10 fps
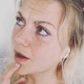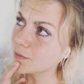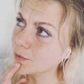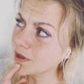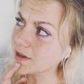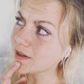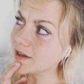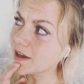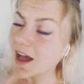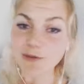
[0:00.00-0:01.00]
Well,
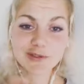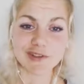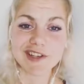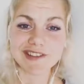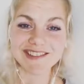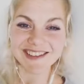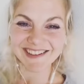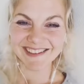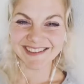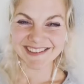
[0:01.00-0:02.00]
I would suggest
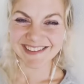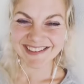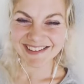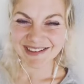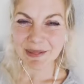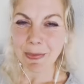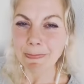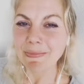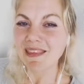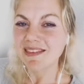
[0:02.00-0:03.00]

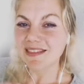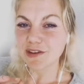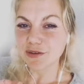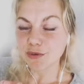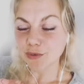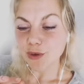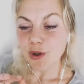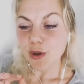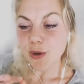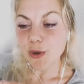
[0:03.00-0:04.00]
that you
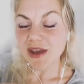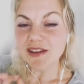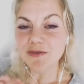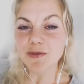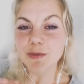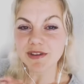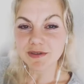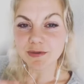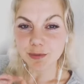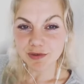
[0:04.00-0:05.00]
look at it from a
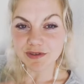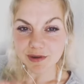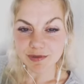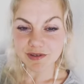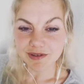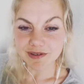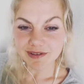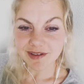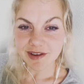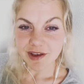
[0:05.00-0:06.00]
different perception.
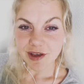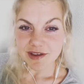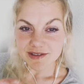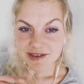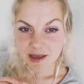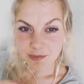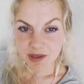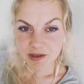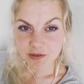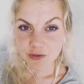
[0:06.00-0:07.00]
Tap
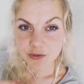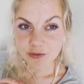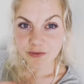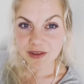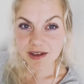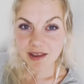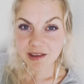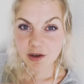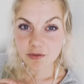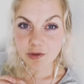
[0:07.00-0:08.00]
into the feeling
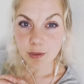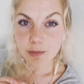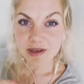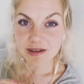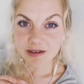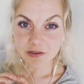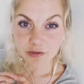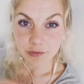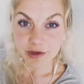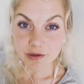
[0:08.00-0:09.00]
of completely
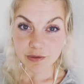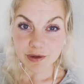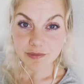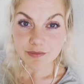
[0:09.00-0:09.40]
surrendering.